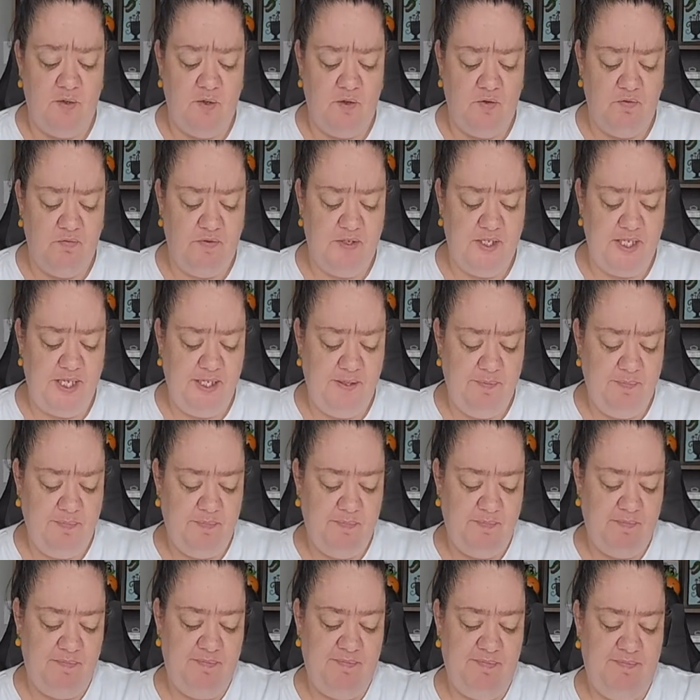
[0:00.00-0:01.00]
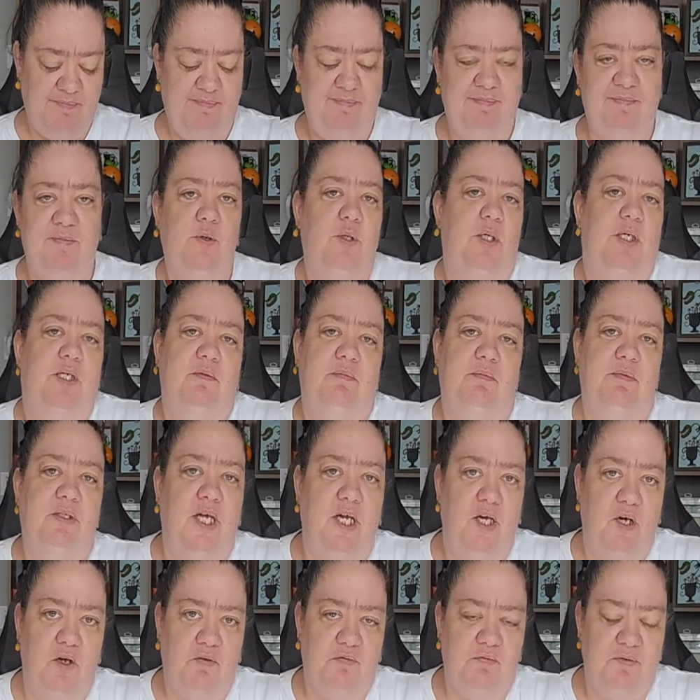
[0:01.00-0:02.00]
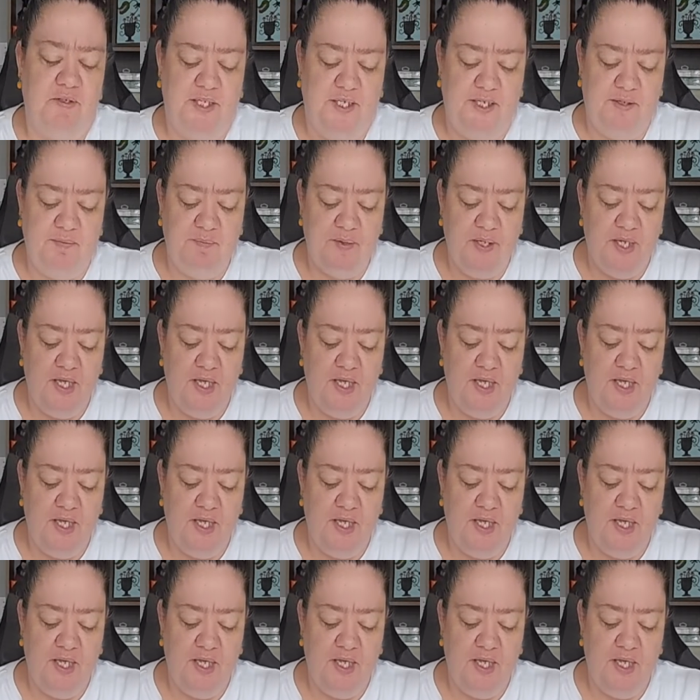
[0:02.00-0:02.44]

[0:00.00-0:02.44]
hopefully. Well, not hopefully.